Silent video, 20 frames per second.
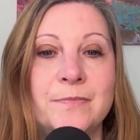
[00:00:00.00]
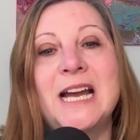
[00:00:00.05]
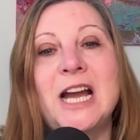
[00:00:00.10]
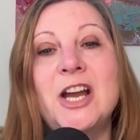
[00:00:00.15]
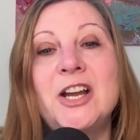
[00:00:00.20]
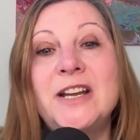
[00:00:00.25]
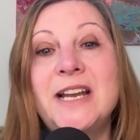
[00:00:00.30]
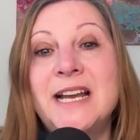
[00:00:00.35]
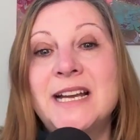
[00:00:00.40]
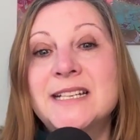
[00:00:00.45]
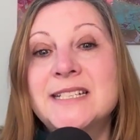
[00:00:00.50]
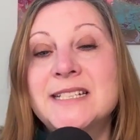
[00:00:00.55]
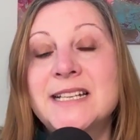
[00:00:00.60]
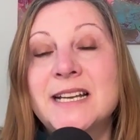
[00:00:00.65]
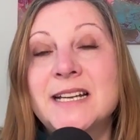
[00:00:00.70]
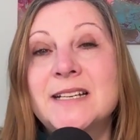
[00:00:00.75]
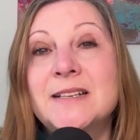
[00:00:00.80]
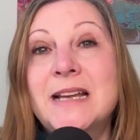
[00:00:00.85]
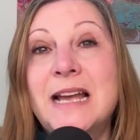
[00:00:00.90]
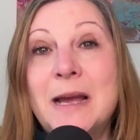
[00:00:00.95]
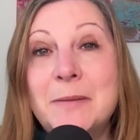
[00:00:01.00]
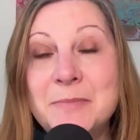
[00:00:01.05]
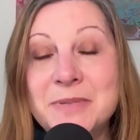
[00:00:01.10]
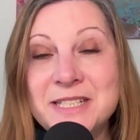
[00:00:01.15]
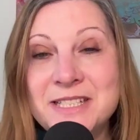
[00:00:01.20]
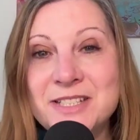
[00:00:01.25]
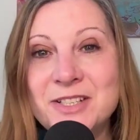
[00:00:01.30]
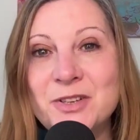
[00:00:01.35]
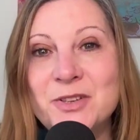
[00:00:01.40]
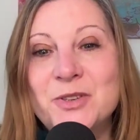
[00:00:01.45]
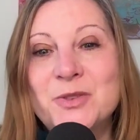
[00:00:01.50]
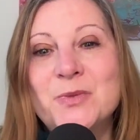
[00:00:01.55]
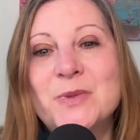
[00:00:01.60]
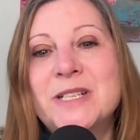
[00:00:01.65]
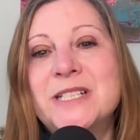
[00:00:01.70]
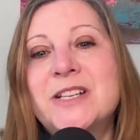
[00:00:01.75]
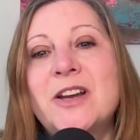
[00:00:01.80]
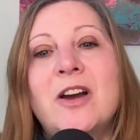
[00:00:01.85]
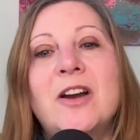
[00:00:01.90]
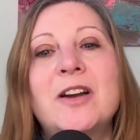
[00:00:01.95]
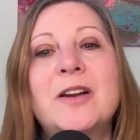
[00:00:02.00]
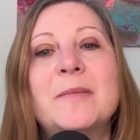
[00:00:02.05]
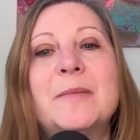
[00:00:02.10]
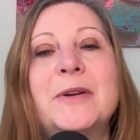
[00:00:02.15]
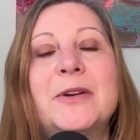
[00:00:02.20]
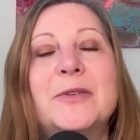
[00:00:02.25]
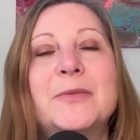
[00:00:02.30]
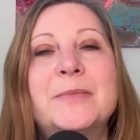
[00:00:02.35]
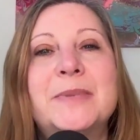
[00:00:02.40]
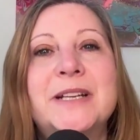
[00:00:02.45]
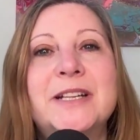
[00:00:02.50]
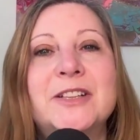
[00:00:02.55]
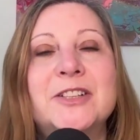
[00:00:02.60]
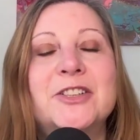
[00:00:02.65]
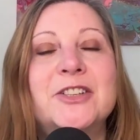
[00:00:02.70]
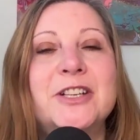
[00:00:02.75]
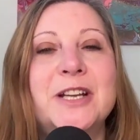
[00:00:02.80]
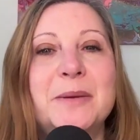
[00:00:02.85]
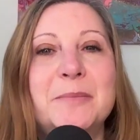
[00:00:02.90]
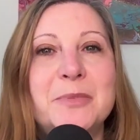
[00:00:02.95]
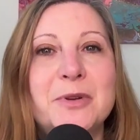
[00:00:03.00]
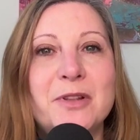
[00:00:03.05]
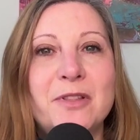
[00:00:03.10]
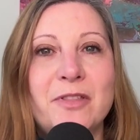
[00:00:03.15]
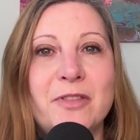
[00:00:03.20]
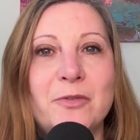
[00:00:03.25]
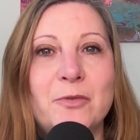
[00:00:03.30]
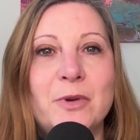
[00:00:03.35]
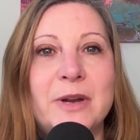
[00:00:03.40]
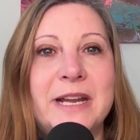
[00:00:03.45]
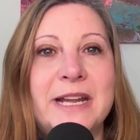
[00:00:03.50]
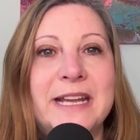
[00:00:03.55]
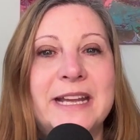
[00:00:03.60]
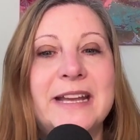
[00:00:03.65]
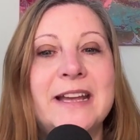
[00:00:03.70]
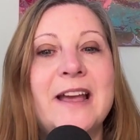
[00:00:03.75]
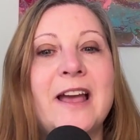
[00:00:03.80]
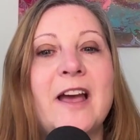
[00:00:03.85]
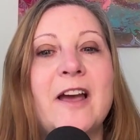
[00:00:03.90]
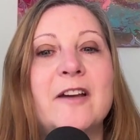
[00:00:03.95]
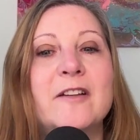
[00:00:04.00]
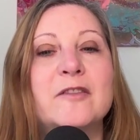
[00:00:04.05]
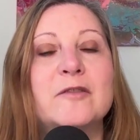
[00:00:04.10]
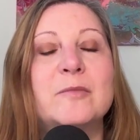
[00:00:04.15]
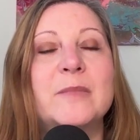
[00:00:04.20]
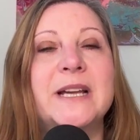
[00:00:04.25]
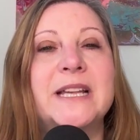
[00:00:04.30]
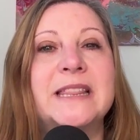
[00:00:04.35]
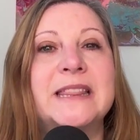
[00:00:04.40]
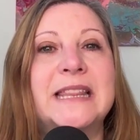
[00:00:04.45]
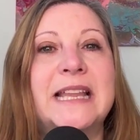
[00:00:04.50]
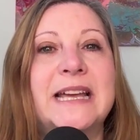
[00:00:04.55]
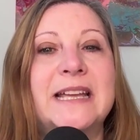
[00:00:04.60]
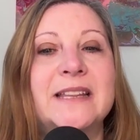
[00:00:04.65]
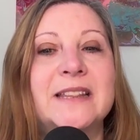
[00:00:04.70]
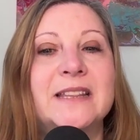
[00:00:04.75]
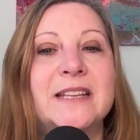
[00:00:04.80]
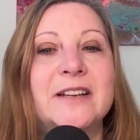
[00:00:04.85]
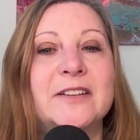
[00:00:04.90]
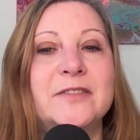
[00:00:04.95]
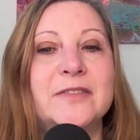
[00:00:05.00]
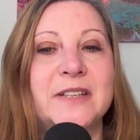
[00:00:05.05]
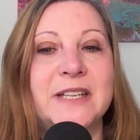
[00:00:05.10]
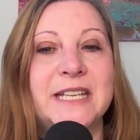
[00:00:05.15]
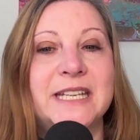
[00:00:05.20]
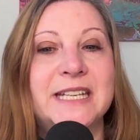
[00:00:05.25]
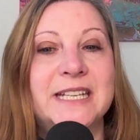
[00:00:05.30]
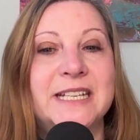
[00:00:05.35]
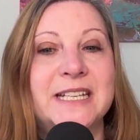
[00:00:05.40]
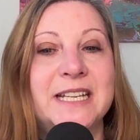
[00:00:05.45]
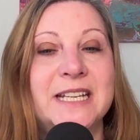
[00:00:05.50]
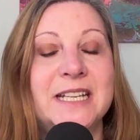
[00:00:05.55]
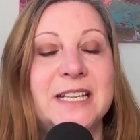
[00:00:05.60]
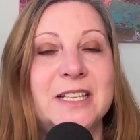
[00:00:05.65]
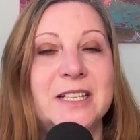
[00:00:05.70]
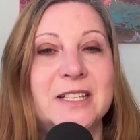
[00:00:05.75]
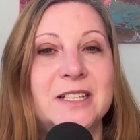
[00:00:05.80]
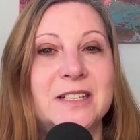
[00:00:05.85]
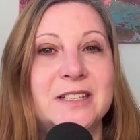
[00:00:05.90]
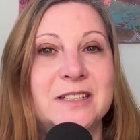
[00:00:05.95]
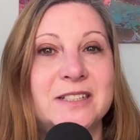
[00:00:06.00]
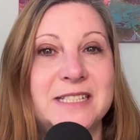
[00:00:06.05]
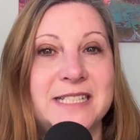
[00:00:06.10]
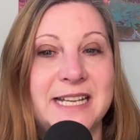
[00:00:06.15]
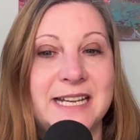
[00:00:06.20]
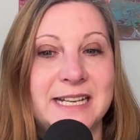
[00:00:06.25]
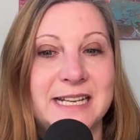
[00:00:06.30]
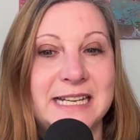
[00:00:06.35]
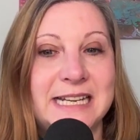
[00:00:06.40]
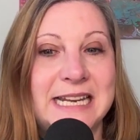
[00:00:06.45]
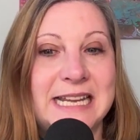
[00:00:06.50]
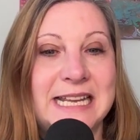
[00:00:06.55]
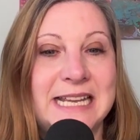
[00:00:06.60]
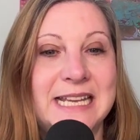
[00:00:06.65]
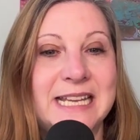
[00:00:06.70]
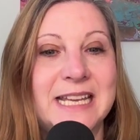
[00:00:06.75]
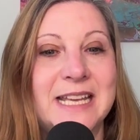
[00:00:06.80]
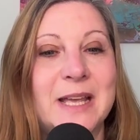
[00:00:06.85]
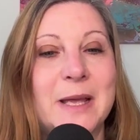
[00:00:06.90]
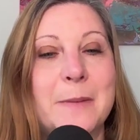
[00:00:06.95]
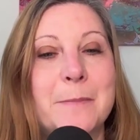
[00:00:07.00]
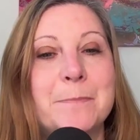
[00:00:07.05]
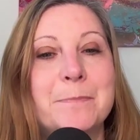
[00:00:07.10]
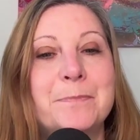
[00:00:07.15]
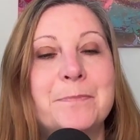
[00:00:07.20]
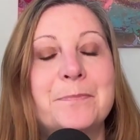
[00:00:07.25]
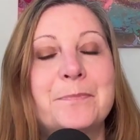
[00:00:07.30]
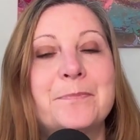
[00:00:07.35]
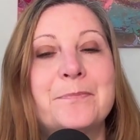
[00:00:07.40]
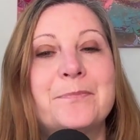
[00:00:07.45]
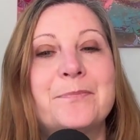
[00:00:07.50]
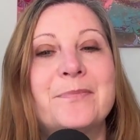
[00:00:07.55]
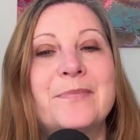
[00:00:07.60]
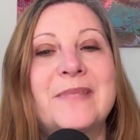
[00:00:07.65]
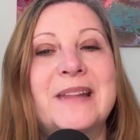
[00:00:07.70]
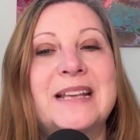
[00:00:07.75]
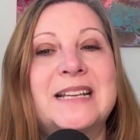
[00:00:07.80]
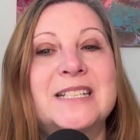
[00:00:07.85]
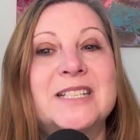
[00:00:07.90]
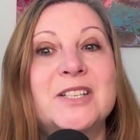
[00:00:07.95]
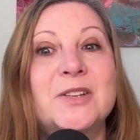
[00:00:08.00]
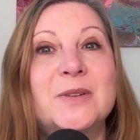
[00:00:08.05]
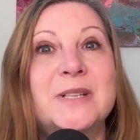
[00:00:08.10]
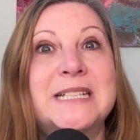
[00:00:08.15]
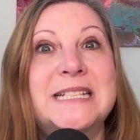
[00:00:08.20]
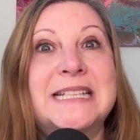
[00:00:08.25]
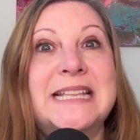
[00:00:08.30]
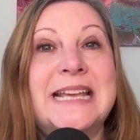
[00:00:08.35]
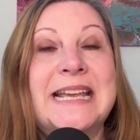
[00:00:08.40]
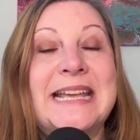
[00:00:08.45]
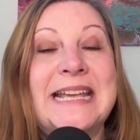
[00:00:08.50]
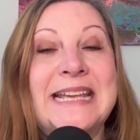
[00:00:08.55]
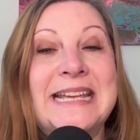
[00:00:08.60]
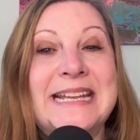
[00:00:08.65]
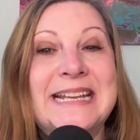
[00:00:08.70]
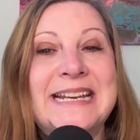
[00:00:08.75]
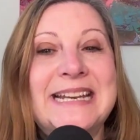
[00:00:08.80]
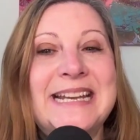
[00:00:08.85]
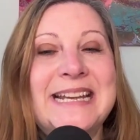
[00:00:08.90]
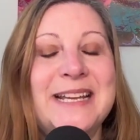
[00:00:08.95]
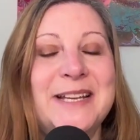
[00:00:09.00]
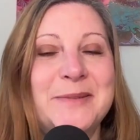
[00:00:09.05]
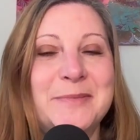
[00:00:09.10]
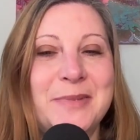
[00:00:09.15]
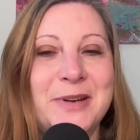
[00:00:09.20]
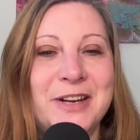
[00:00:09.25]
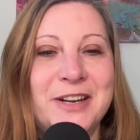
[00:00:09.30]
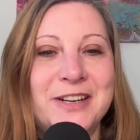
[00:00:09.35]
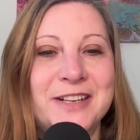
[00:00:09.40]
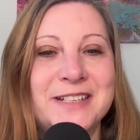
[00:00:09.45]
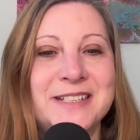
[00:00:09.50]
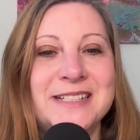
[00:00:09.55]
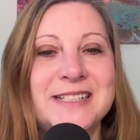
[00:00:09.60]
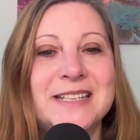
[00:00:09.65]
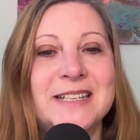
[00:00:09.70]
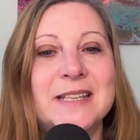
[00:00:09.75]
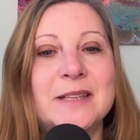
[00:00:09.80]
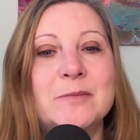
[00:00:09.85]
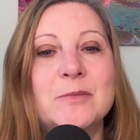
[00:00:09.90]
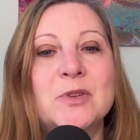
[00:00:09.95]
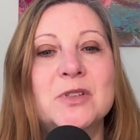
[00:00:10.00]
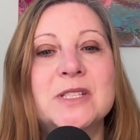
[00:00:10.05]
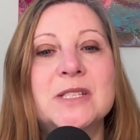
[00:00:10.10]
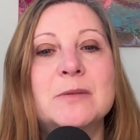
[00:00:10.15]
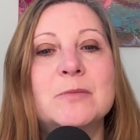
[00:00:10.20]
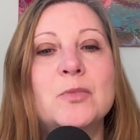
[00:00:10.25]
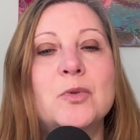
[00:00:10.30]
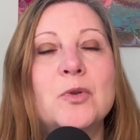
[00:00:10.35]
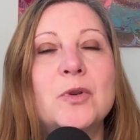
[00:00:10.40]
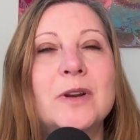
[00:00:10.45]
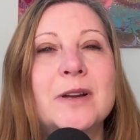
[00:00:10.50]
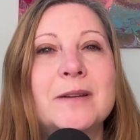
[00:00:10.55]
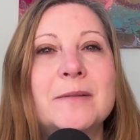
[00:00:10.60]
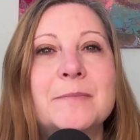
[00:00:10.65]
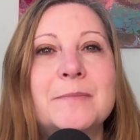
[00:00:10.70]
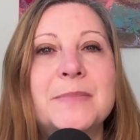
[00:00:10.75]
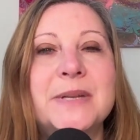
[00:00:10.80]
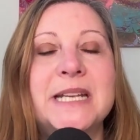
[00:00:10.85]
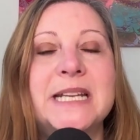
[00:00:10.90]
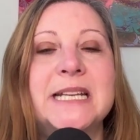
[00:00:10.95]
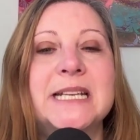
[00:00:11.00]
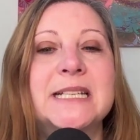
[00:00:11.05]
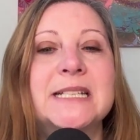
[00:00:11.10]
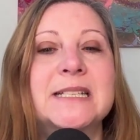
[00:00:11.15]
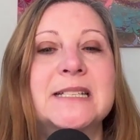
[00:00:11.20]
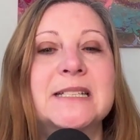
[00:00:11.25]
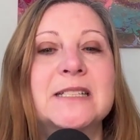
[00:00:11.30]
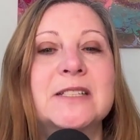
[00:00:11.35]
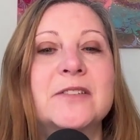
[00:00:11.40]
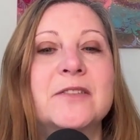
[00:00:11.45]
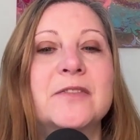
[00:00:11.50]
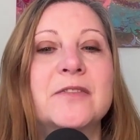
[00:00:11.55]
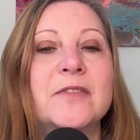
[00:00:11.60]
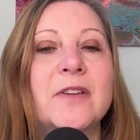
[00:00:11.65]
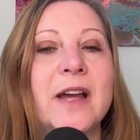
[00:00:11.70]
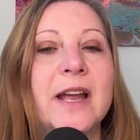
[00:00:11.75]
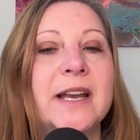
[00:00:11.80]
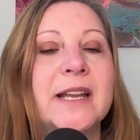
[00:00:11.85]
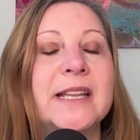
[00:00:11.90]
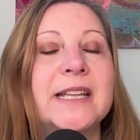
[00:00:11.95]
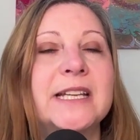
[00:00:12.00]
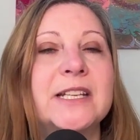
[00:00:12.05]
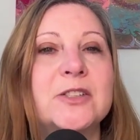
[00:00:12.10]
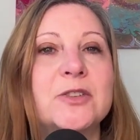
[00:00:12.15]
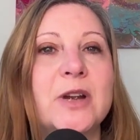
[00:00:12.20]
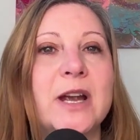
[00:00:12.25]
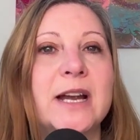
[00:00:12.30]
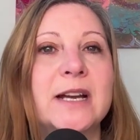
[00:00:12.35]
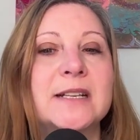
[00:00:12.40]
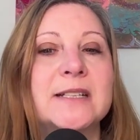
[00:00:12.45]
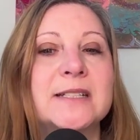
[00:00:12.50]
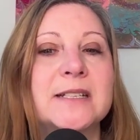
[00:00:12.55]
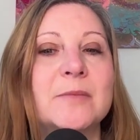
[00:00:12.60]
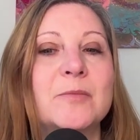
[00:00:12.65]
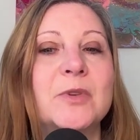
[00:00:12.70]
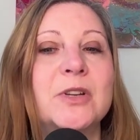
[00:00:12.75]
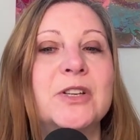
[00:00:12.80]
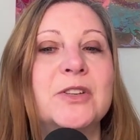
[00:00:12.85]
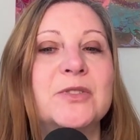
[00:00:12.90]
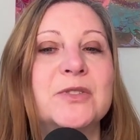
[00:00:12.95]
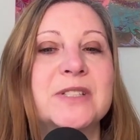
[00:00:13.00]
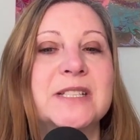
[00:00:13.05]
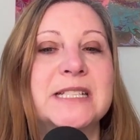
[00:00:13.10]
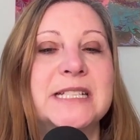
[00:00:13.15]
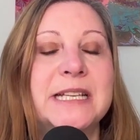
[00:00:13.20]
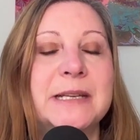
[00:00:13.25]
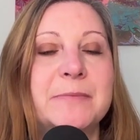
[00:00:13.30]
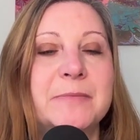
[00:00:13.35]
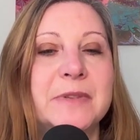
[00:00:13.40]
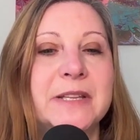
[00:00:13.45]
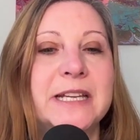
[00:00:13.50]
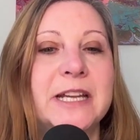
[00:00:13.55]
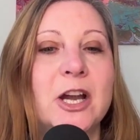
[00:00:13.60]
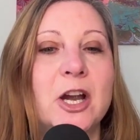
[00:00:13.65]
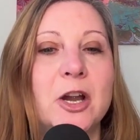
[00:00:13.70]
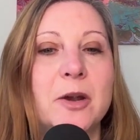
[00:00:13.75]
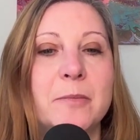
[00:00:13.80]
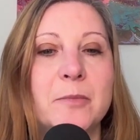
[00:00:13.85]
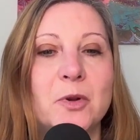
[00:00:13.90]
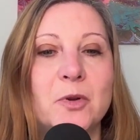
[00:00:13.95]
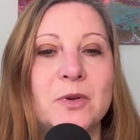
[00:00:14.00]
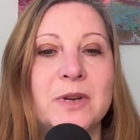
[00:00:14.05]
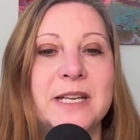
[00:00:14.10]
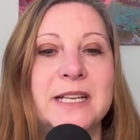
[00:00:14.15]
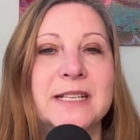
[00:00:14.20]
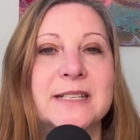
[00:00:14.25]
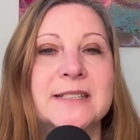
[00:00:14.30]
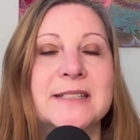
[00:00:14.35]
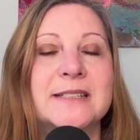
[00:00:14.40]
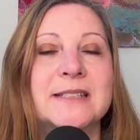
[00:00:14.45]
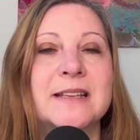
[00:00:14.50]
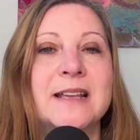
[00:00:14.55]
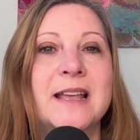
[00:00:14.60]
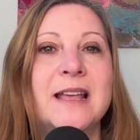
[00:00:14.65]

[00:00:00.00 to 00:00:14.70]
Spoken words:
Our next episode, we talk about pillar number 3 of my Let Love In technique. So it's the in part, the most important piece to finally attract someone who's deeply harmonious